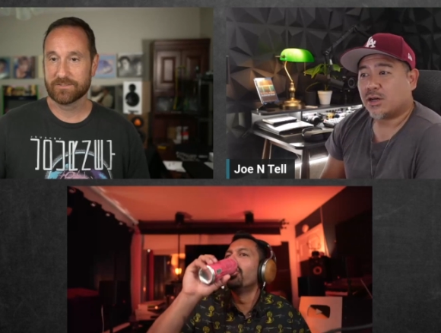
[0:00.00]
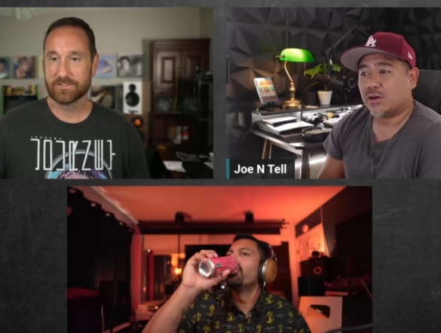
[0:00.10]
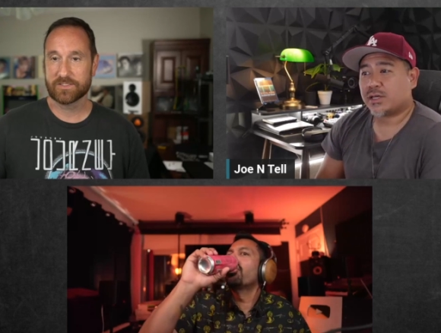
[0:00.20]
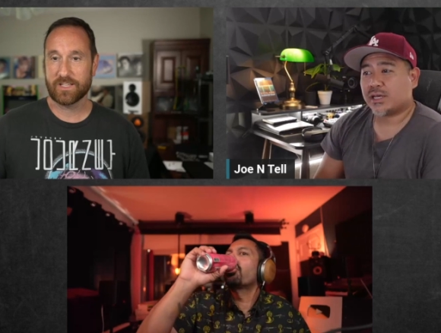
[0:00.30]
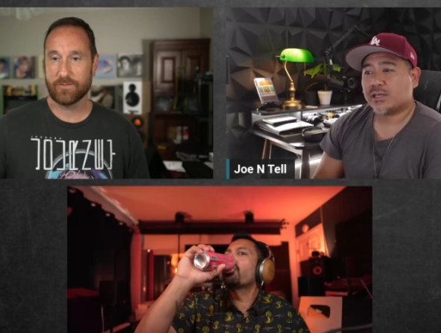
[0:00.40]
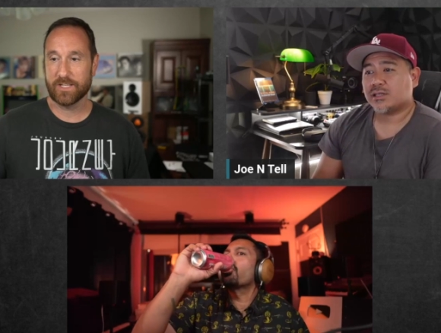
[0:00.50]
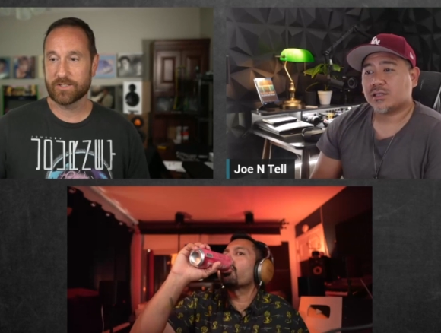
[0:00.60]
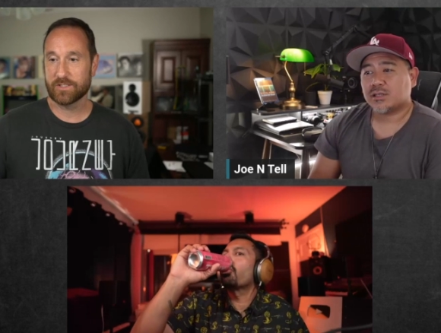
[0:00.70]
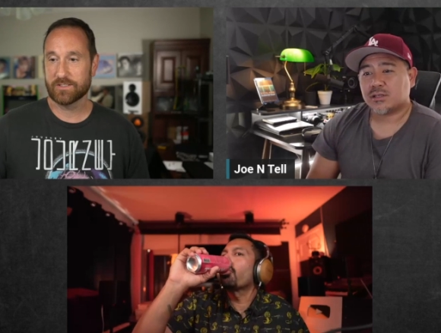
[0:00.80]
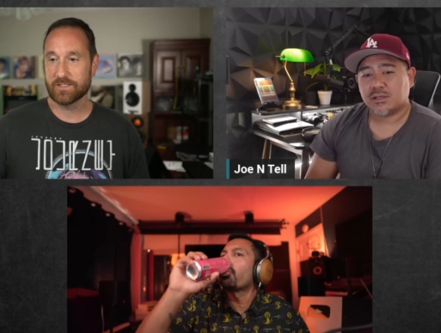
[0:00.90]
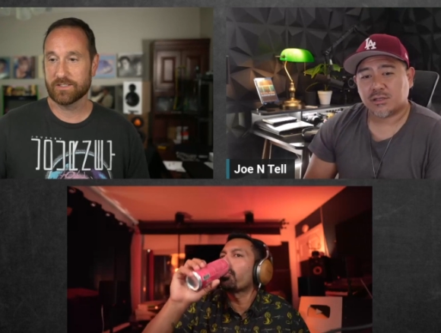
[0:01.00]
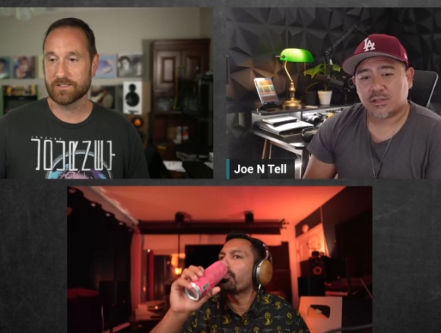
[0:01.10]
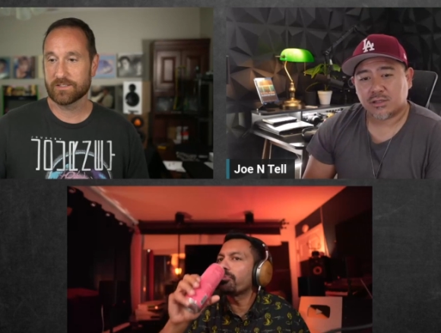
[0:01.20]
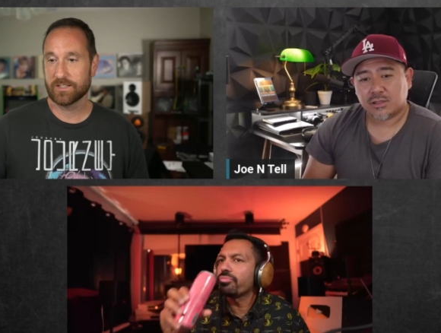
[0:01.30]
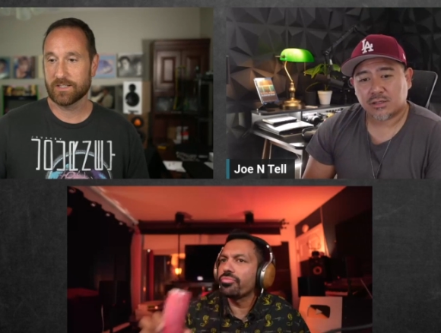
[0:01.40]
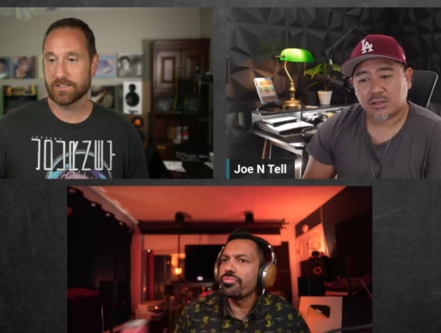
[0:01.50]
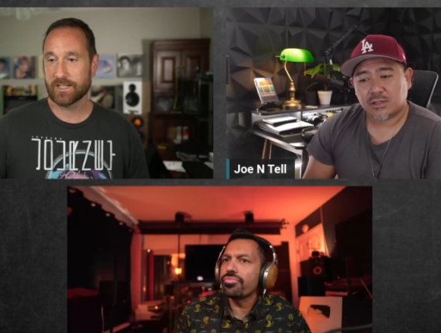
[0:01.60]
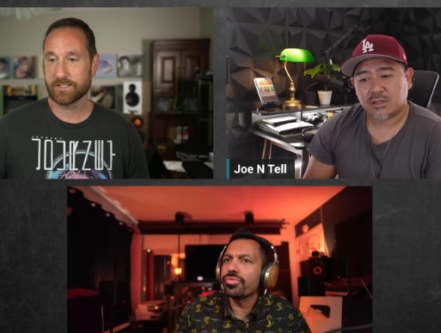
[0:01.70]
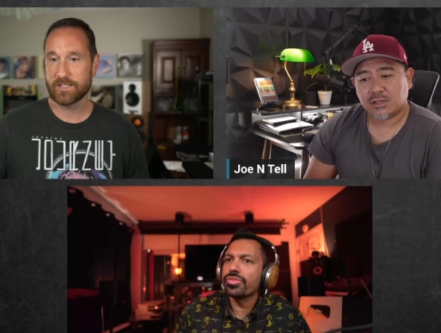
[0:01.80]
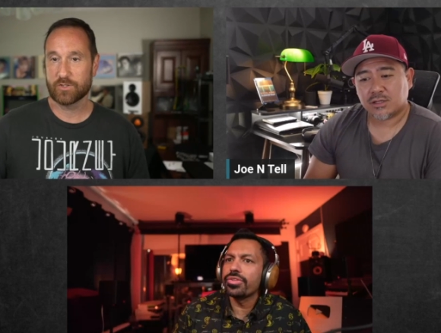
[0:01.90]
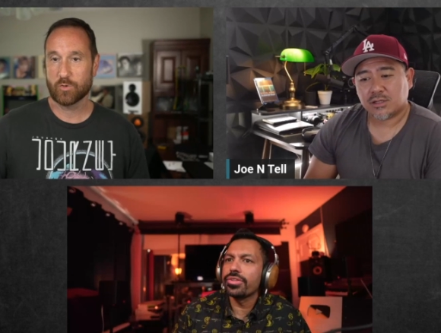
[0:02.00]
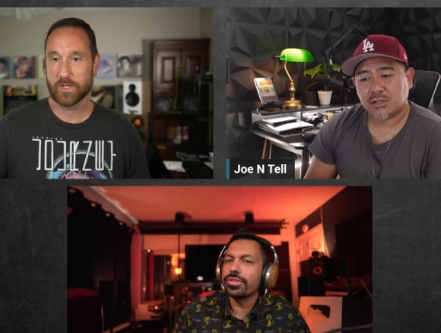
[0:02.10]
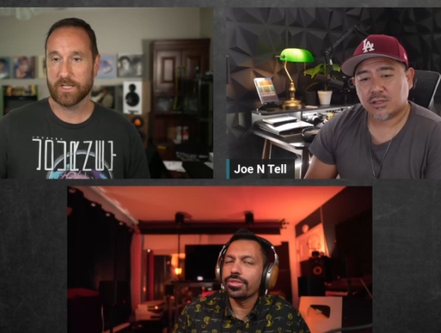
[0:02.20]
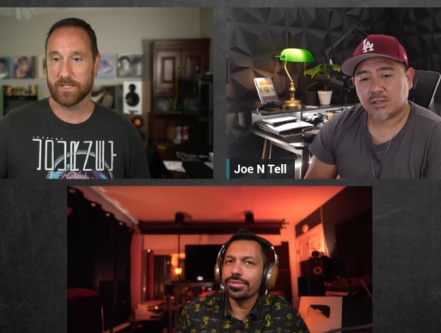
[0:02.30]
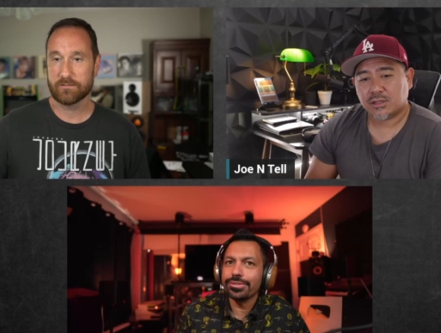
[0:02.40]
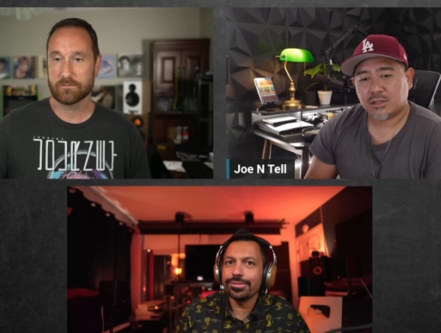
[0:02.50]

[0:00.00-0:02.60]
Speaker 1: seven okay. inches is uh, nineteen twenty eight.